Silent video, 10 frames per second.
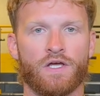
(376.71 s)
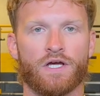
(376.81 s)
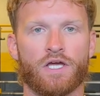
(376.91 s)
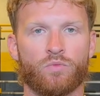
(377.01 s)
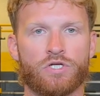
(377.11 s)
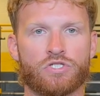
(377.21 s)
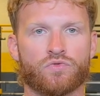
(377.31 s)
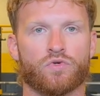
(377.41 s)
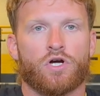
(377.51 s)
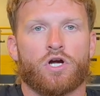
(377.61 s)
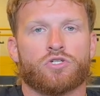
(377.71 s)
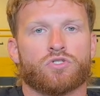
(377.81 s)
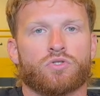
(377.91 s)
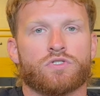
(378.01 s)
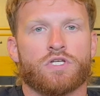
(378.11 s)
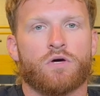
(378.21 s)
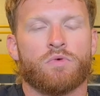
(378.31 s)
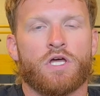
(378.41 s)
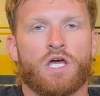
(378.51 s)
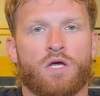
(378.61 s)
Again, we shrug our shoulders up
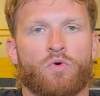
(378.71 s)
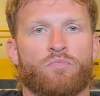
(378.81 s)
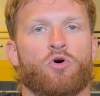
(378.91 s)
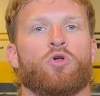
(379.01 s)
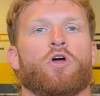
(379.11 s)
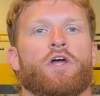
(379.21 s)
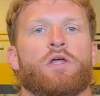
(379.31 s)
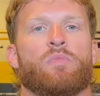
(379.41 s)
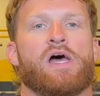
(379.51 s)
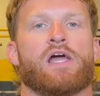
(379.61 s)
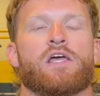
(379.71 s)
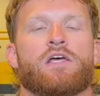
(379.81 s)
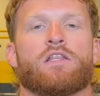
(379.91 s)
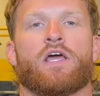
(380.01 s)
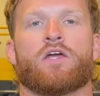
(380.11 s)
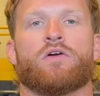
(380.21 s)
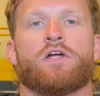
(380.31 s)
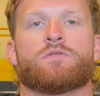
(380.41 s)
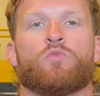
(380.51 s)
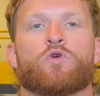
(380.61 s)
and we pull our head back. That
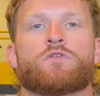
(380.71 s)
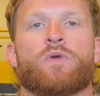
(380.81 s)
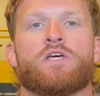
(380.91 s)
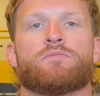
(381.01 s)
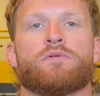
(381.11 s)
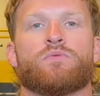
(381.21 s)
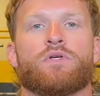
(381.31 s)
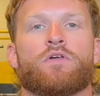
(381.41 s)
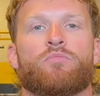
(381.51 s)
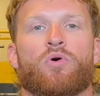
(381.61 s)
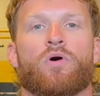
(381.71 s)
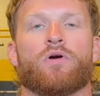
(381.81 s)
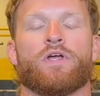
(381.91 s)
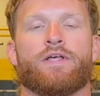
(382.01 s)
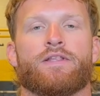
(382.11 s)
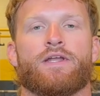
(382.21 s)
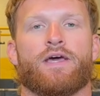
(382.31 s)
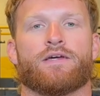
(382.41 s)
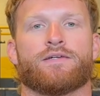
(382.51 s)
creates more space between the bar and the neck.